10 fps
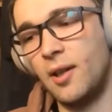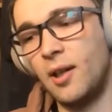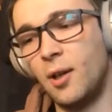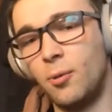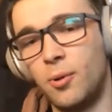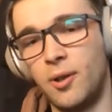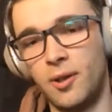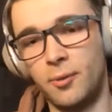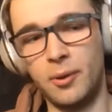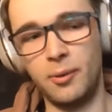
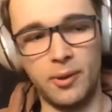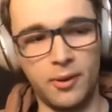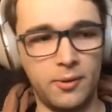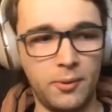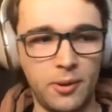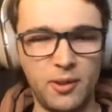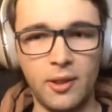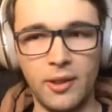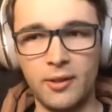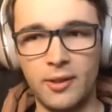where we were doing
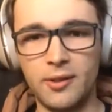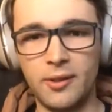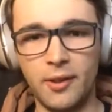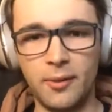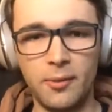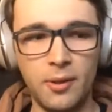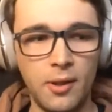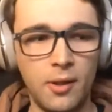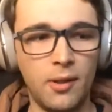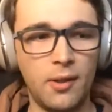client SEO,
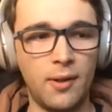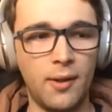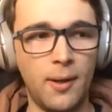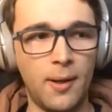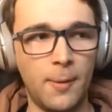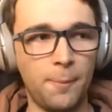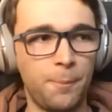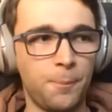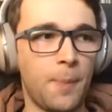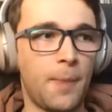
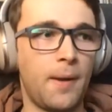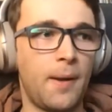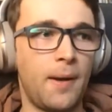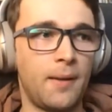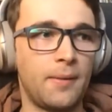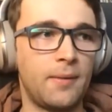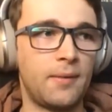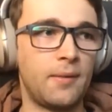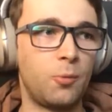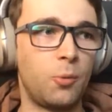and
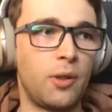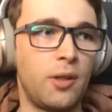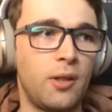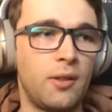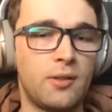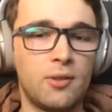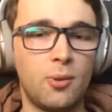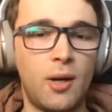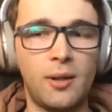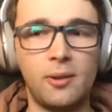we
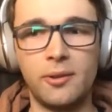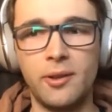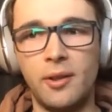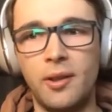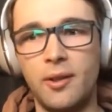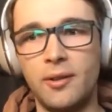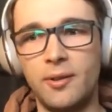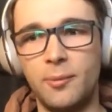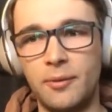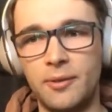struggled a lot
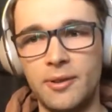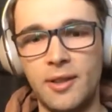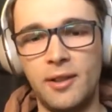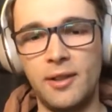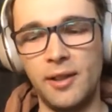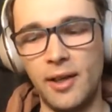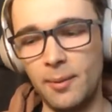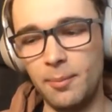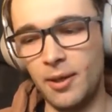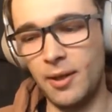with scaling
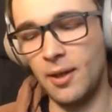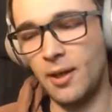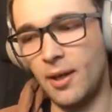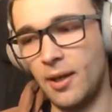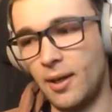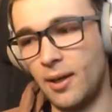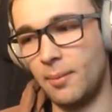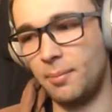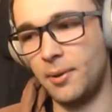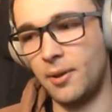up
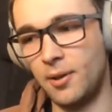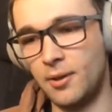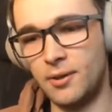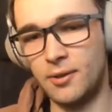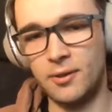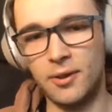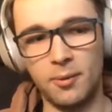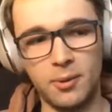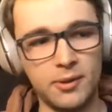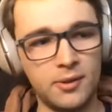because there
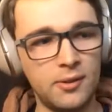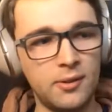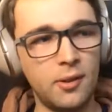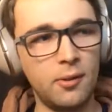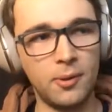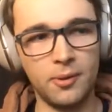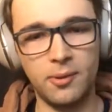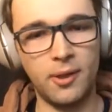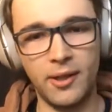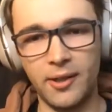was no one to
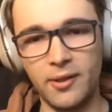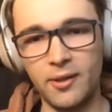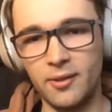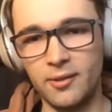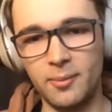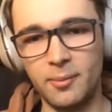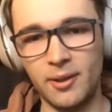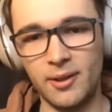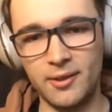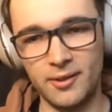hire on the
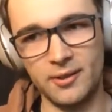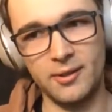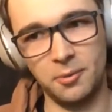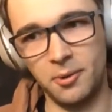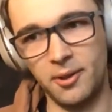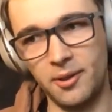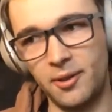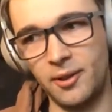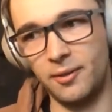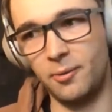market, since
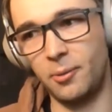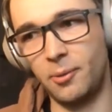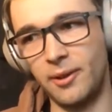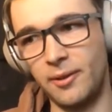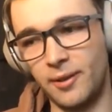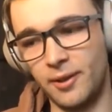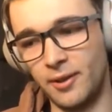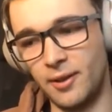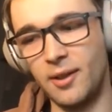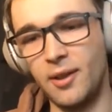we were living
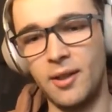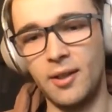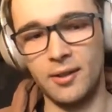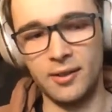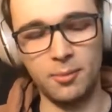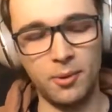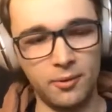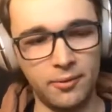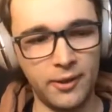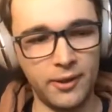in a small
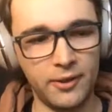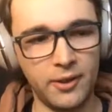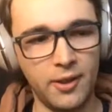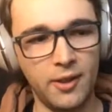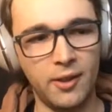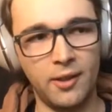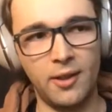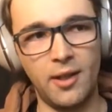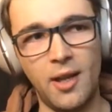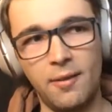village.
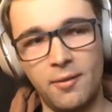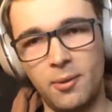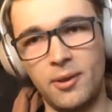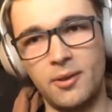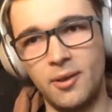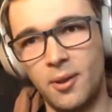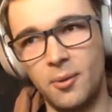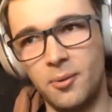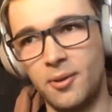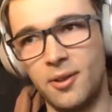Everyone
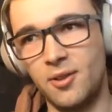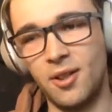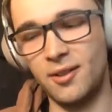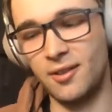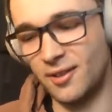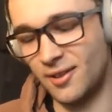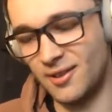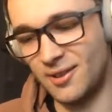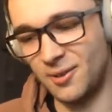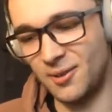know each other and
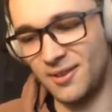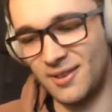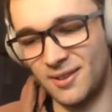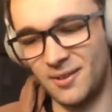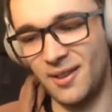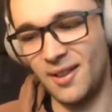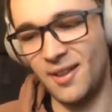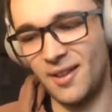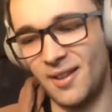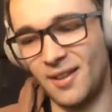so on. So
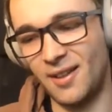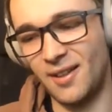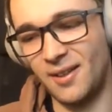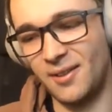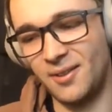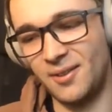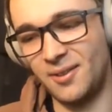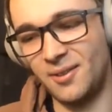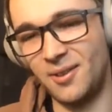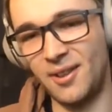
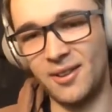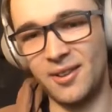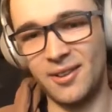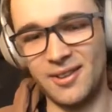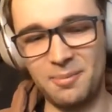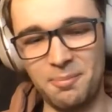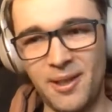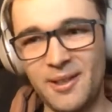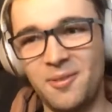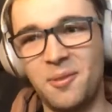you cannot
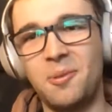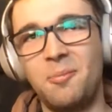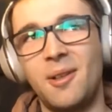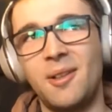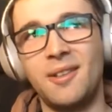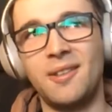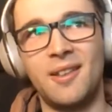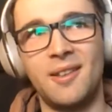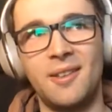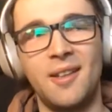expect from the market
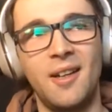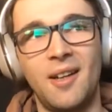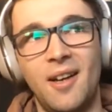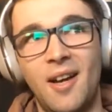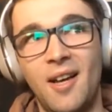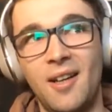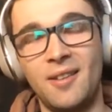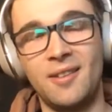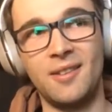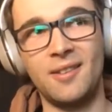that,
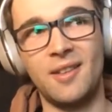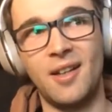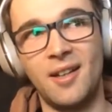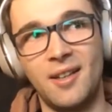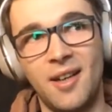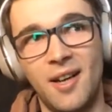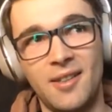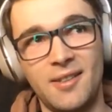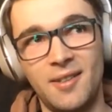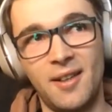hey, this guy
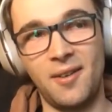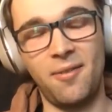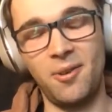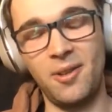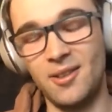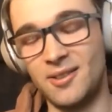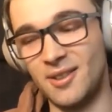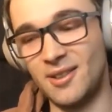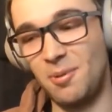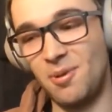has like 3 years
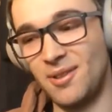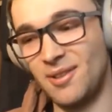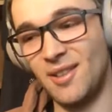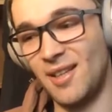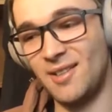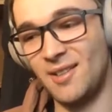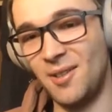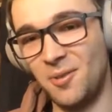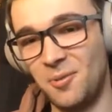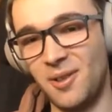experience in
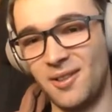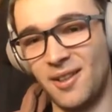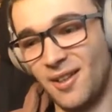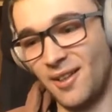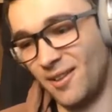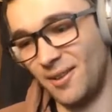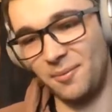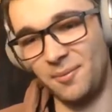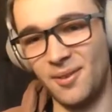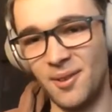SEO, we can hire
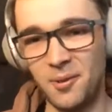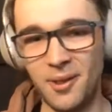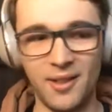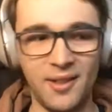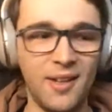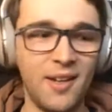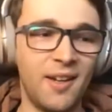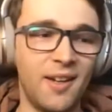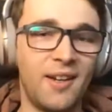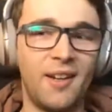him. No way.
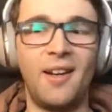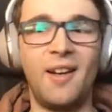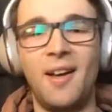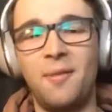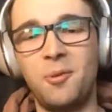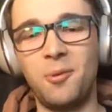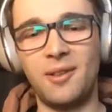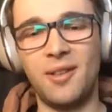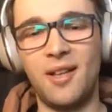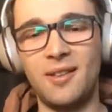
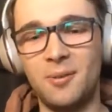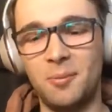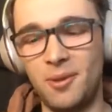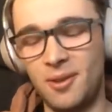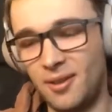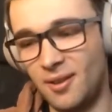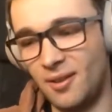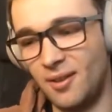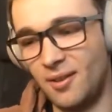Everyone has to be,